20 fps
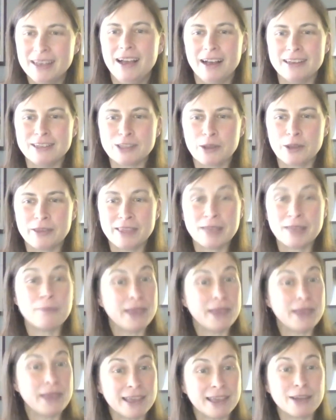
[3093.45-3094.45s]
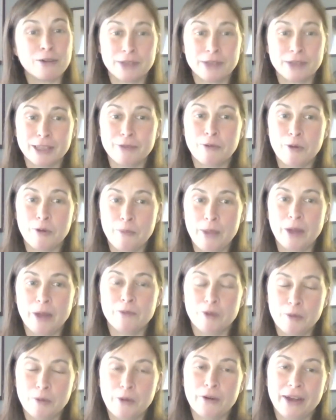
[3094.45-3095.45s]
Uh, so I think being in a really remote,
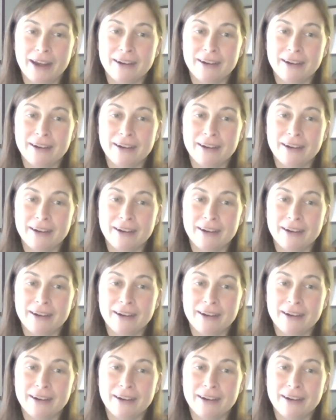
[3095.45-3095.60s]
remote